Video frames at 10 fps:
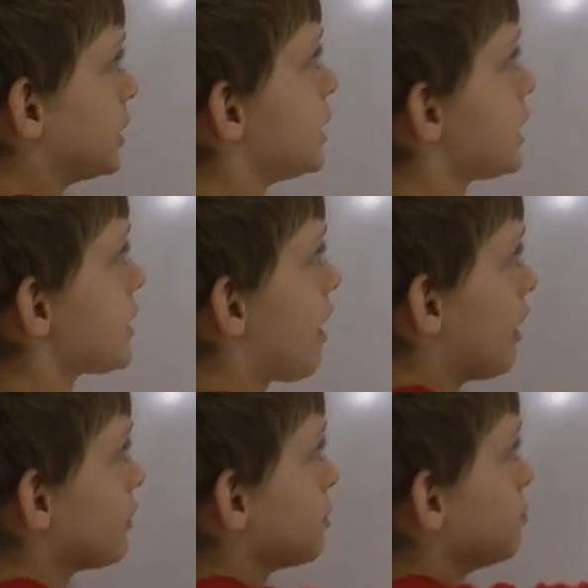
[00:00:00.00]
or you need to
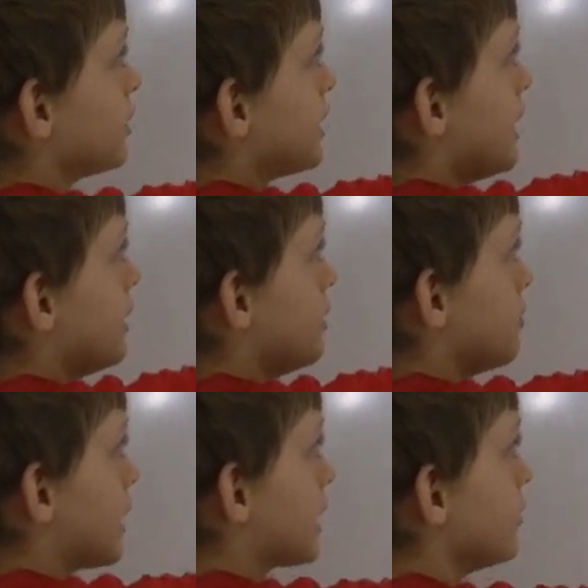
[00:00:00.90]
carry from the
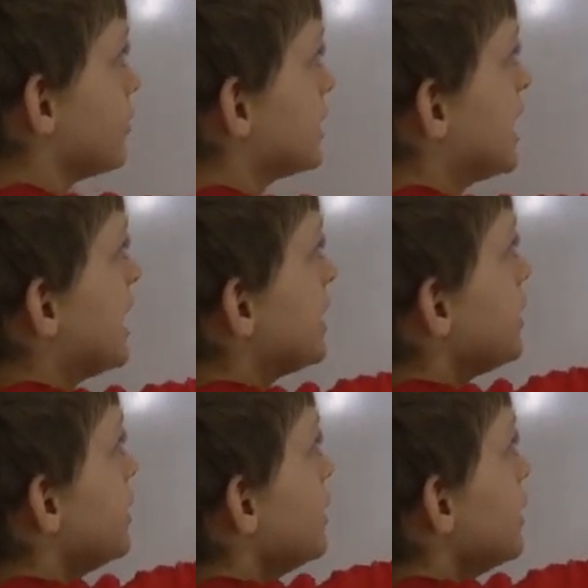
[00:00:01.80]
10, making the 10
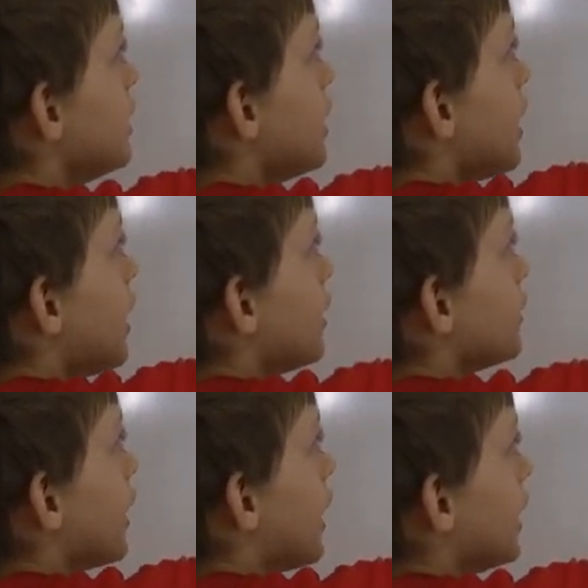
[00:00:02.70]
a
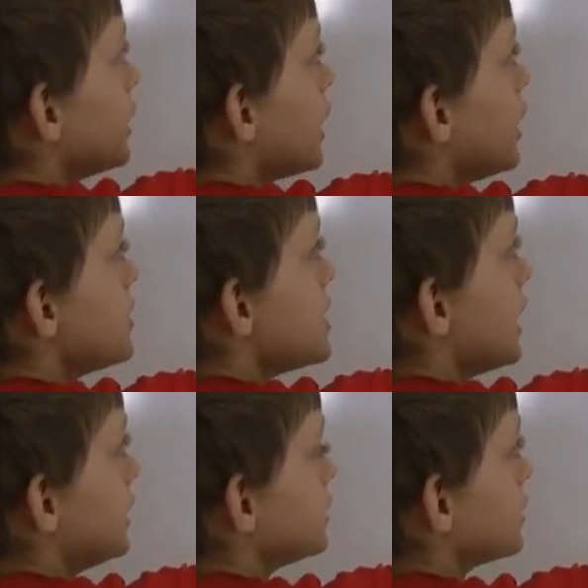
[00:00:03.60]
9, and the
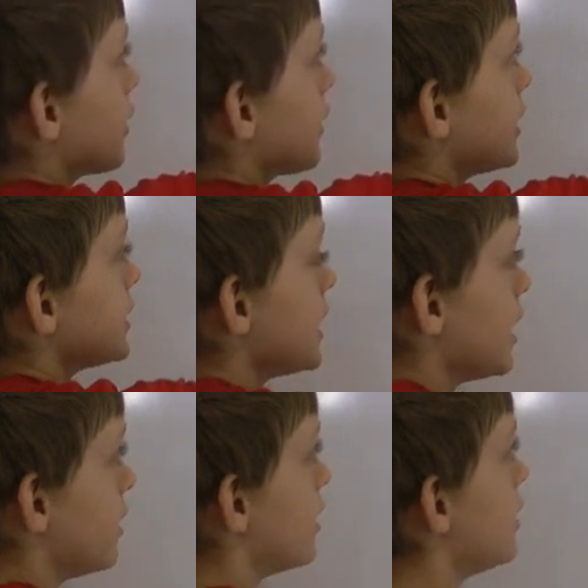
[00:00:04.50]
next 0 a
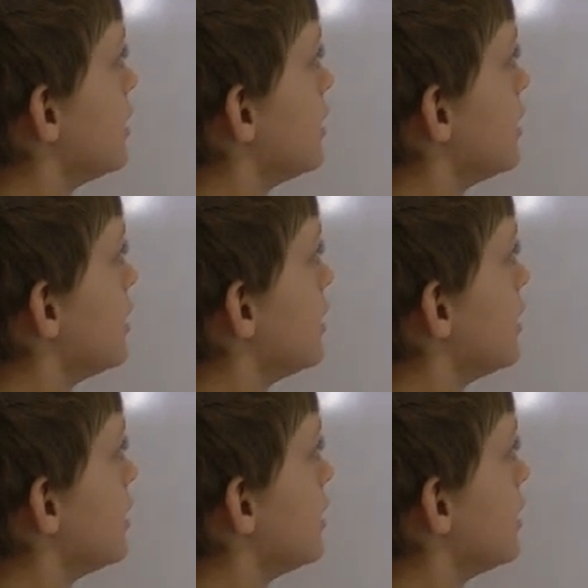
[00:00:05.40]
10.